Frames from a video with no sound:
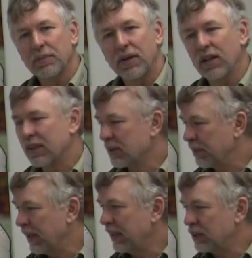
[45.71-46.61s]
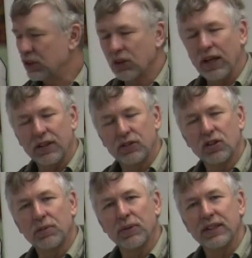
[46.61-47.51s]
put it on display to show how
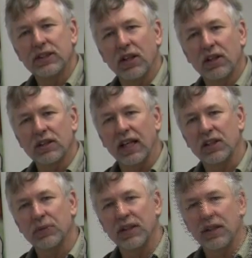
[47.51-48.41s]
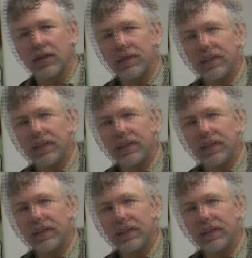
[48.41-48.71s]
durable these targets actually are.